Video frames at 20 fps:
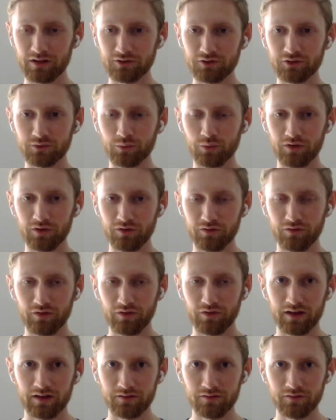
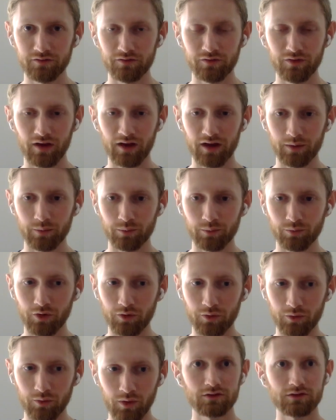2.5
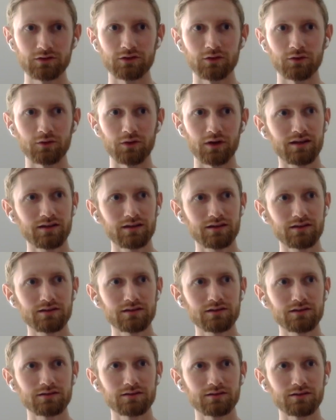Pro. So
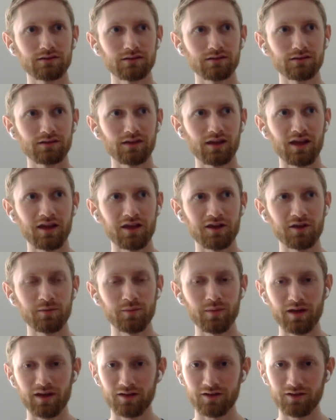I am
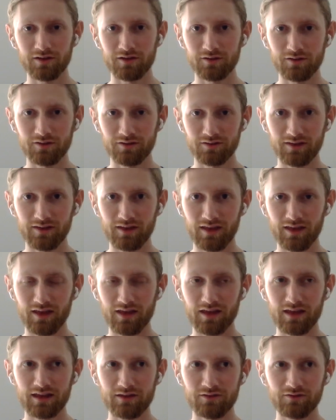a
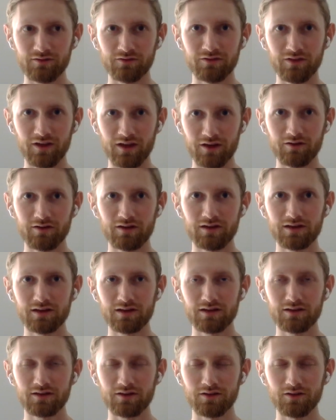
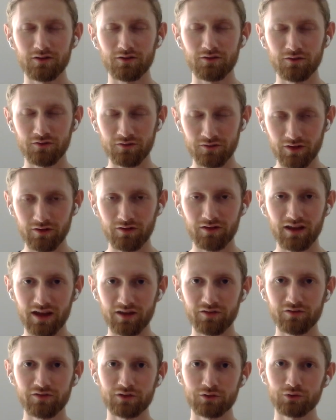very
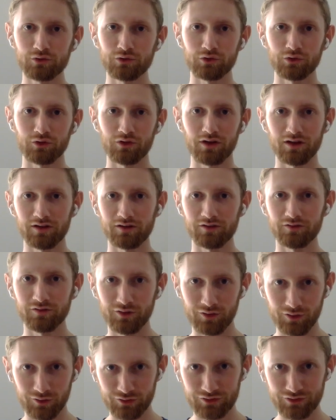heavy user of
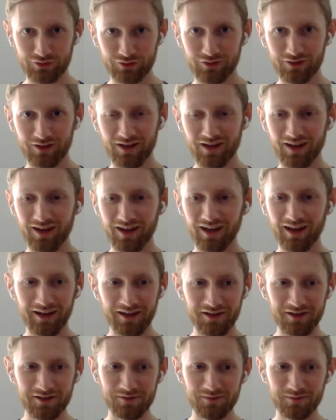Cursor.
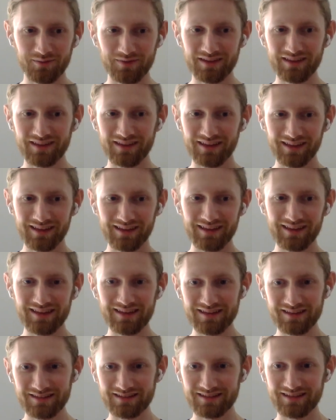Um,
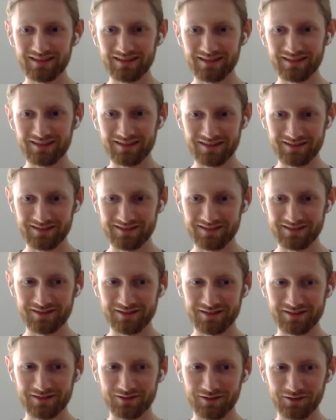it
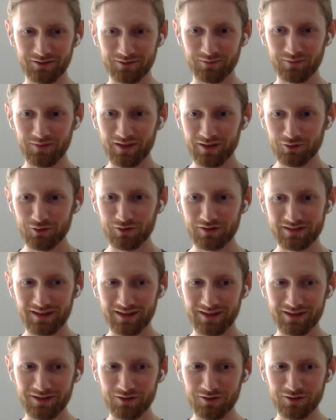is, Chris,
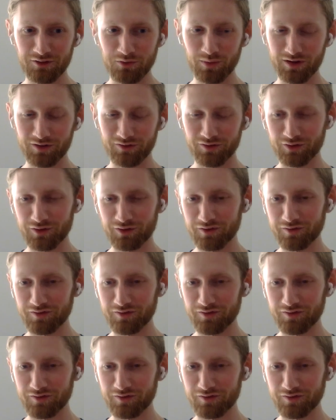you might have heard of